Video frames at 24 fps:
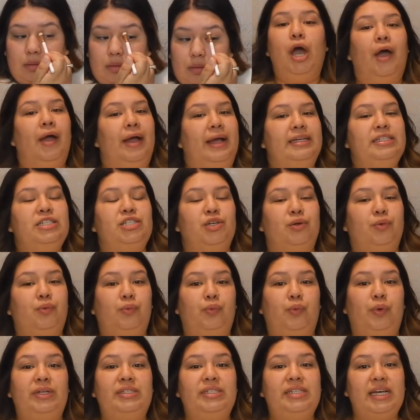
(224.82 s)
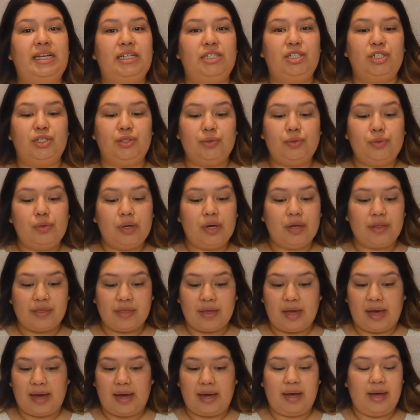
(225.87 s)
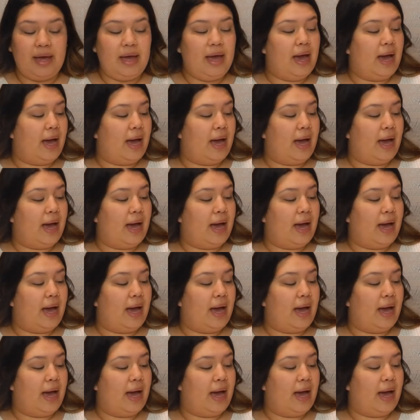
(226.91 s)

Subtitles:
Alright, so once I do that,